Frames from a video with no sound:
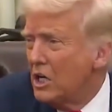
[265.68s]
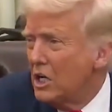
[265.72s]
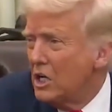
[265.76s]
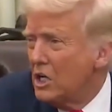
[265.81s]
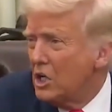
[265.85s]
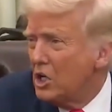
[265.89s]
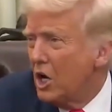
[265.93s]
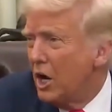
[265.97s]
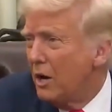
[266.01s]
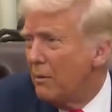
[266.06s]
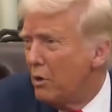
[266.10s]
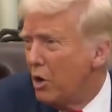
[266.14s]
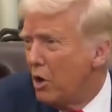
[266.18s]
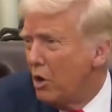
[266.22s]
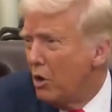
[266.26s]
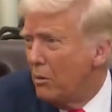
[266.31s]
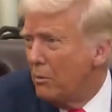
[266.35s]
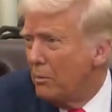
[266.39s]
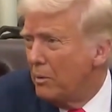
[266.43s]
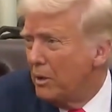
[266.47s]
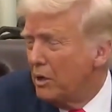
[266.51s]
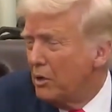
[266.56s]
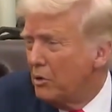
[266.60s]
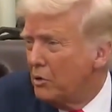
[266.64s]
Tom
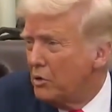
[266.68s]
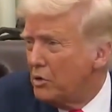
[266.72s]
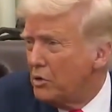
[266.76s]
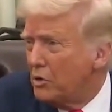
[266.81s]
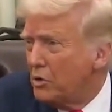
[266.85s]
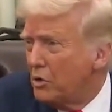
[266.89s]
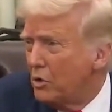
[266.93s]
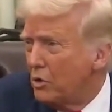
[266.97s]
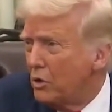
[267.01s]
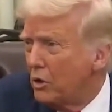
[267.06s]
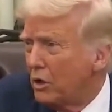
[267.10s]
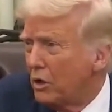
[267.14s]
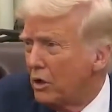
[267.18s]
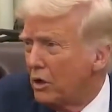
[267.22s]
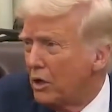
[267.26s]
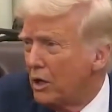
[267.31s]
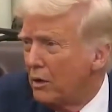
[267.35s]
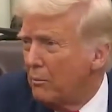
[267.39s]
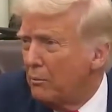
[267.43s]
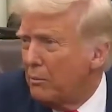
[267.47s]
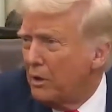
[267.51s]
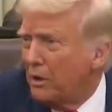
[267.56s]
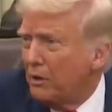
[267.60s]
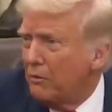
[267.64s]
Homan, who's doing an
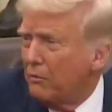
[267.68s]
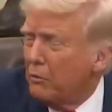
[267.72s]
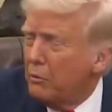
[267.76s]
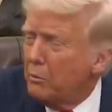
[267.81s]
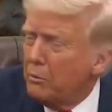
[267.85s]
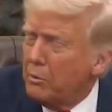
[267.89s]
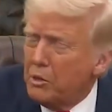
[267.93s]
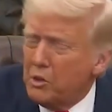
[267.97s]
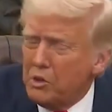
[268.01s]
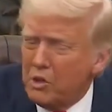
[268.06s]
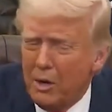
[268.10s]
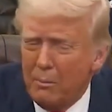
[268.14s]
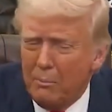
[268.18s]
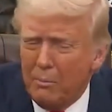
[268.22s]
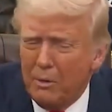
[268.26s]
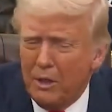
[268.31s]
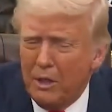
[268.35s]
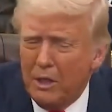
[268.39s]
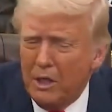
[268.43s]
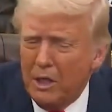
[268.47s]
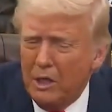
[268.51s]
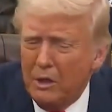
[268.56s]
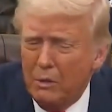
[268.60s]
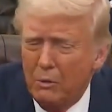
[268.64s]
unbelievable job,
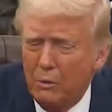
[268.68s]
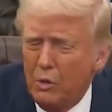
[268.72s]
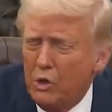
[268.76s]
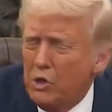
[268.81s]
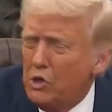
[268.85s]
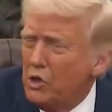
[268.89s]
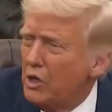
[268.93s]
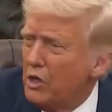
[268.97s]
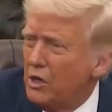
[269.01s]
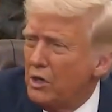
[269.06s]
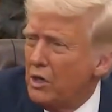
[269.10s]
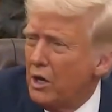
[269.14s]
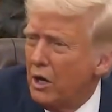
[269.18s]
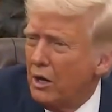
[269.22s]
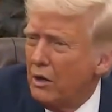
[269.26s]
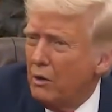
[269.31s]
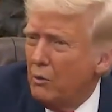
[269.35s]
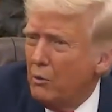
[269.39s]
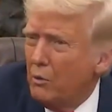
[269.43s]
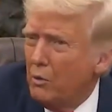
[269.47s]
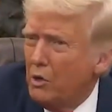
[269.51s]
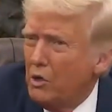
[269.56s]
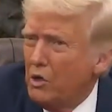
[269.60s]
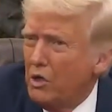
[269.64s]
but we shouldn't
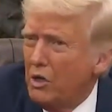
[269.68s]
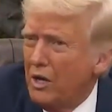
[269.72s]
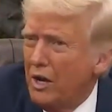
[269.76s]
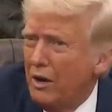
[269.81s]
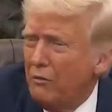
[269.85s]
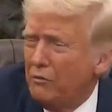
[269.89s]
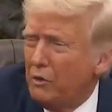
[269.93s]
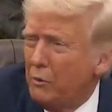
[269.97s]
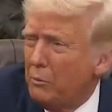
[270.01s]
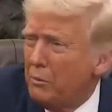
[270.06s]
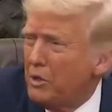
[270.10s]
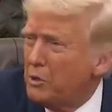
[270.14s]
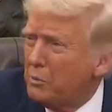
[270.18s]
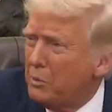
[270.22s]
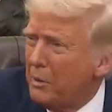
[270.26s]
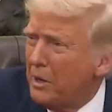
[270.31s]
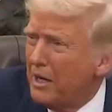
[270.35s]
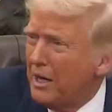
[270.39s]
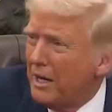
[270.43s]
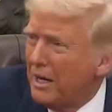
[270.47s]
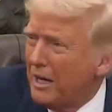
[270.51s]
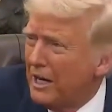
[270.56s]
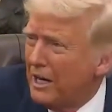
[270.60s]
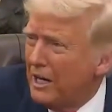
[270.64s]
have to be
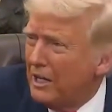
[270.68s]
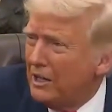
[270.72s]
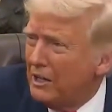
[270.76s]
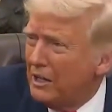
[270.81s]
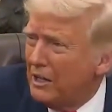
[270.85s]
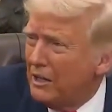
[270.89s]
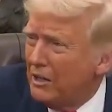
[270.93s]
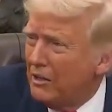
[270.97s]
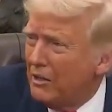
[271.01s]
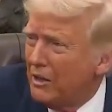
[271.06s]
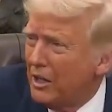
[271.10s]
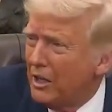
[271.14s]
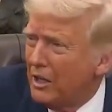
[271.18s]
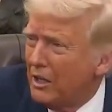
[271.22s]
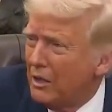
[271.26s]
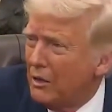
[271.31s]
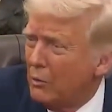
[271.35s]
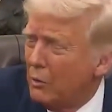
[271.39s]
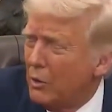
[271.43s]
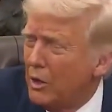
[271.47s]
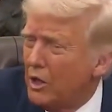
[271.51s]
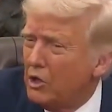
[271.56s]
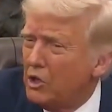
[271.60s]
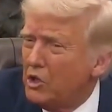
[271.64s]
spending anything on that.
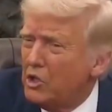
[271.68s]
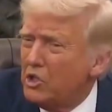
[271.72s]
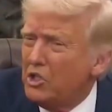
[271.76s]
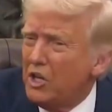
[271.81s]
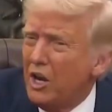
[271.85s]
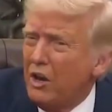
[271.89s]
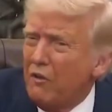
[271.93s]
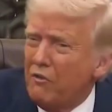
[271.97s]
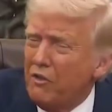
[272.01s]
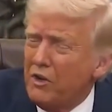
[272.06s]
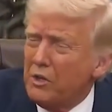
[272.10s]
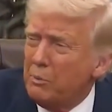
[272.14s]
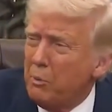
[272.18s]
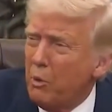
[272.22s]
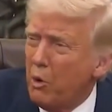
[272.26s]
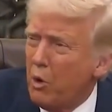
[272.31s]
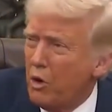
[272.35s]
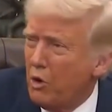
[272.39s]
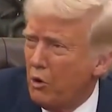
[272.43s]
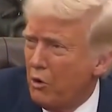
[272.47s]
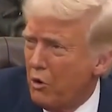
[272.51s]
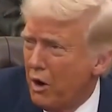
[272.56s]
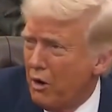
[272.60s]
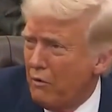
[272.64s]
We had the safest
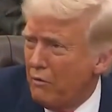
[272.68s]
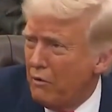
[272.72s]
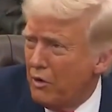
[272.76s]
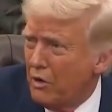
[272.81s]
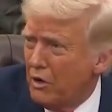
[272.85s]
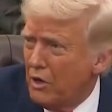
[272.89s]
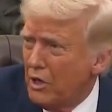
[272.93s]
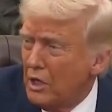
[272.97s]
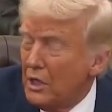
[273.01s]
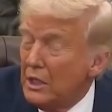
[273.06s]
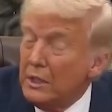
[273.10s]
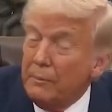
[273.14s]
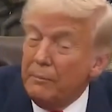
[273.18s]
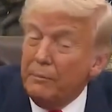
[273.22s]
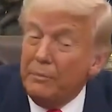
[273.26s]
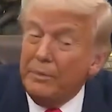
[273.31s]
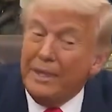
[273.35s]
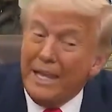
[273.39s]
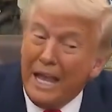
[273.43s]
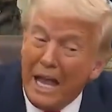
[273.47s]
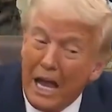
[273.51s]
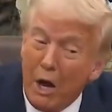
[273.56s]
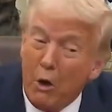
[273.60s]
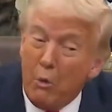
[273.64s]
border ever.
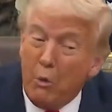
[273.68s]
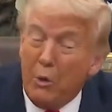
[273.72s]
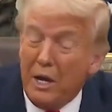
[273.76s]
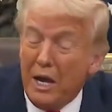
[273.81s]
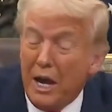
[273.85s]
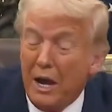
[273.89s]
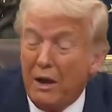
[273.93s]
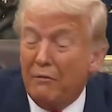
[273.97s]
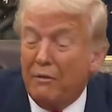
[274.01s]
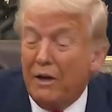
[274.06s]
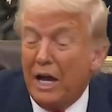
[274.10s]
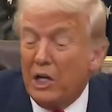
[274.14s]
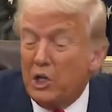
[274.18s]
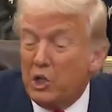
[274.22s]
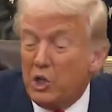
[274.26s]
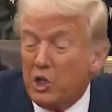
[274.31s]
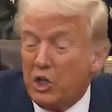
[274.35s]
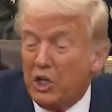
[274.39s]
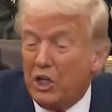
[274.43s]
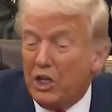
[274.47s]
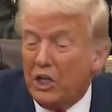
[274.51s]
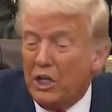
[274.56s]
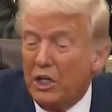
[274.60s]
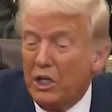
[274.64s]
Now we have
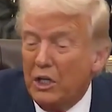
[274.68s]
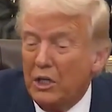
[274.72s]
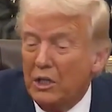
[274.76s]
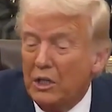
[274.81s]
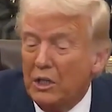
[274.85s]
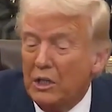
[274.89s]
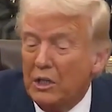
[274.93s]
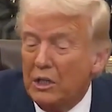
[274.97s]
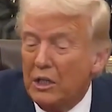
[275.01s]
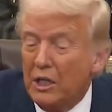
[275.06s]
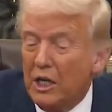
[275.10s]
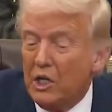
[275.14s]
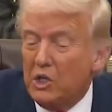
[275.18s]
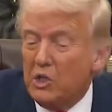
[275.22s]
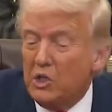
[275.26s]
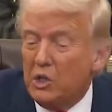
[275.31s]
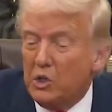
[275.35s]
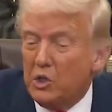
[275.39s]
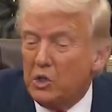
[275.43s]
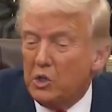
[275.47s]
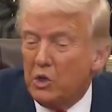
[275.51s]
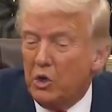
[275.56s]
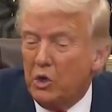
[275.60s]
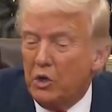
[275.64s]
actually, as
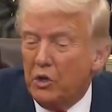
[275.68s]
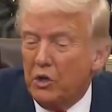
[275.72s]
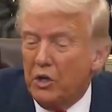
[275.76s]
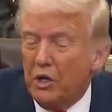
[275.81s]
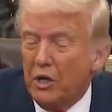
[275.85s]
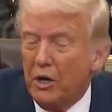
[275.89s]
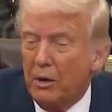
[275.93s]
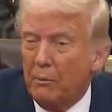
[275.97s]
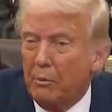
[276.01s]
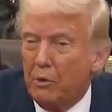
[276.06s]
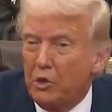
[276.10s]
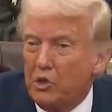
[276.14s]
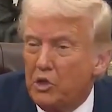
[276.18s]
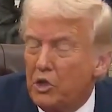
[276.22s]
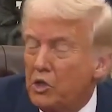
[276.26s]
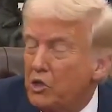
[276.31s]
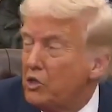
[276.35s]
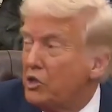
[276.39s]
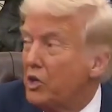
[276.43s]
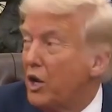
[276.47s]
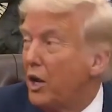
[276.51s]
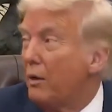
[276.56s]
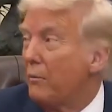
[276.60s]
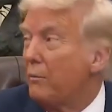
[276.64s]
you saw, the numbers
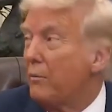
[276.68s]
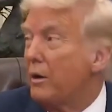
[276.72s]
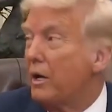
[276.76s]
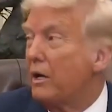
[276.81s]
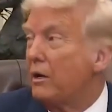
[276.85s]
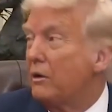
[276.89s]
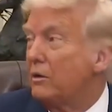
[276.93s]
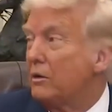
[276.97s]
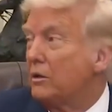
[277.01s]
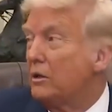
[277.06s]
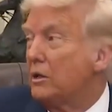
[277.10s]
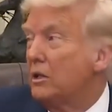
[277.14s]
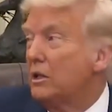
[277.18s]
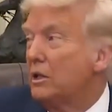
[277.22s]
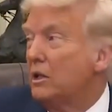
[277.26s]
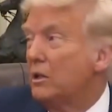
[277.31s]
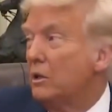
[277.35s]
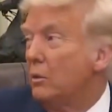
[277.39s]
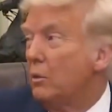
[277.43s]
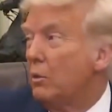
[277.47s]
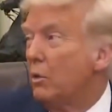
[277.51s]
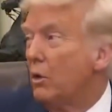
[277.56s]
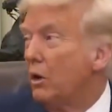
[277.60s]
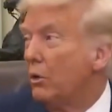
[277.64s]
just came out,
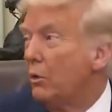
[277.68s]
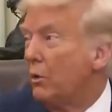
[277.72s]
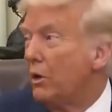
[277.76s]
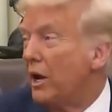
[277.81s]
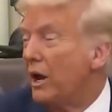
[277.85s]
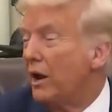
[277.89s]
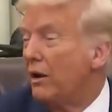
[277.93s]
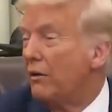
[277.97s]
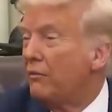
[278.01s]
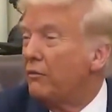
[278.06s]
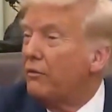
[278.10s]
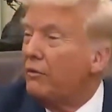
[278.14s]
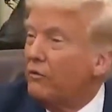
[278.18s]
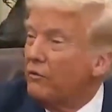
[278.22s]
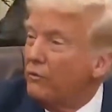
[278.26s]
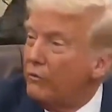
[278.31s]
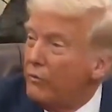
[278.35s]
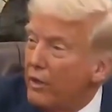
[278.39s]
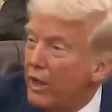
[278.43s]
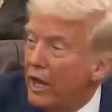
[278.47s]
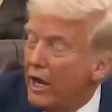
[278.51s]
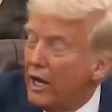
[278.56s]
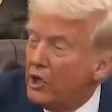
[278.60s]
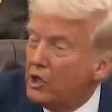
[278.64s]
where we have
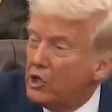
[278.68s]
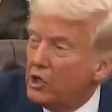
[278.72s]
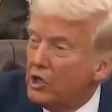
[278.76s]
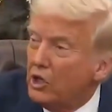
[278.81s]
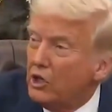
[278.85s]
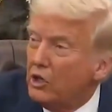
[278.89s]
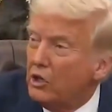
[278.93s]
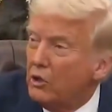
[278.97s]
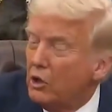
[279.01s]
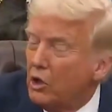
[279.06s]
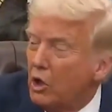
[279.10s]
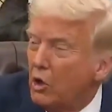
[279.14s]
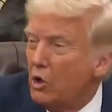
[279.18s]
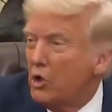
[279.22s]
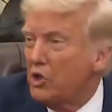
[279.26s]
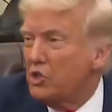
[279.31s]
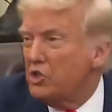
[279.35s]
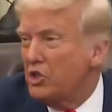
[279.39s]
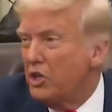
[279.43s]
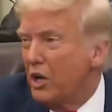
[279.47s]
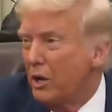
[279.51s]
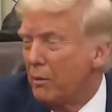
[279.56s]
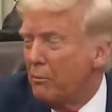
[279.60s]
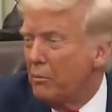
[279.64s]
actually the
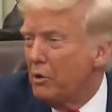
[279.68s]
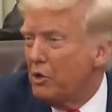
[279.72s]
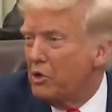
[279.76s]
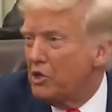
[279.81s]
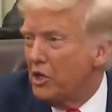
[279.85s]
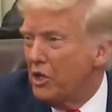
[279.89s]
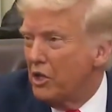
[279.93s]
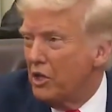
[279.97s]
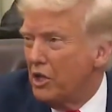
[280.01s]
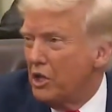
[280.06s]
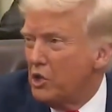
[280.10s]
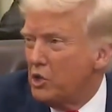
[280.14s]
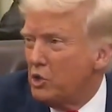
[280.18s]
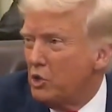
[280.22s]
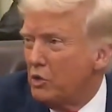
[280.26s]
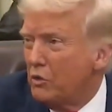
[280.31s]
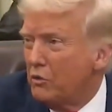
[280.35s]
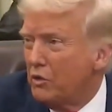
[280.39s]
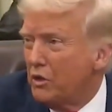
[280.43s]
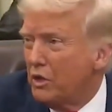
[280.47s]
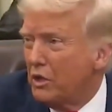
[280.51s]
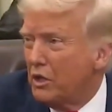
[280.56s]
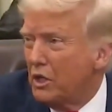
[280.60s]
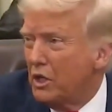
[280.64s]
lowest numbers in the history
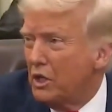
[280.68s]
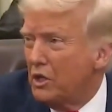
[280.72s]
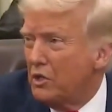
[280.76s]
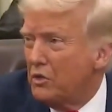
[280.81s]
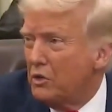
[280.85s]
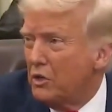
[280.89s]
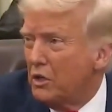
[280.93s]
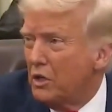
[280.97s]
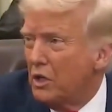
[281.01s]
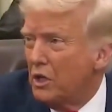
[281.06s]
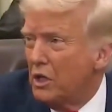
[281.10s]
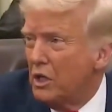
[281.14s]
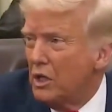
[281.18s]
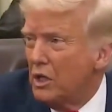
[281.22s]
of our country.